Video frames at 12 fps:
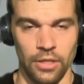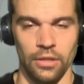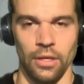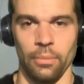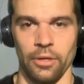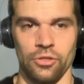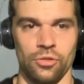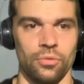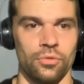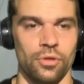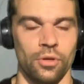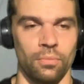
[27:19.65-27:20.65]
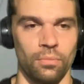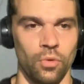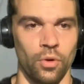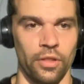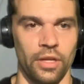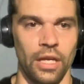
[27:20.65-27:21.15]
that my students are
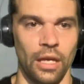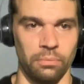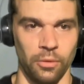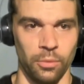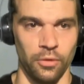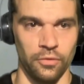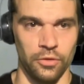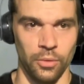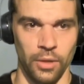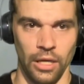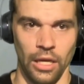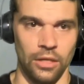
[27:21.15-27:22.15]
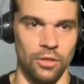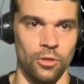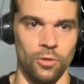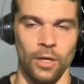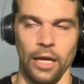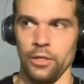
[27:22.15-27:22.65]
more than capable of doing. And
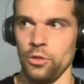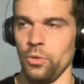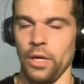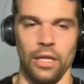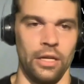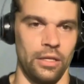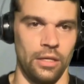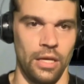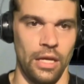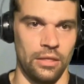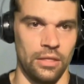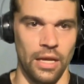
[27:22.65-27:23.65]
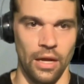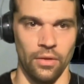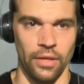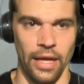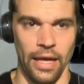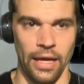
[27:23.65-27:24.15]
you and you hit it hit the nail
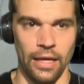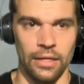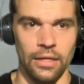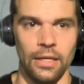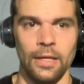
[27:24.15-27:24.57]
on the head.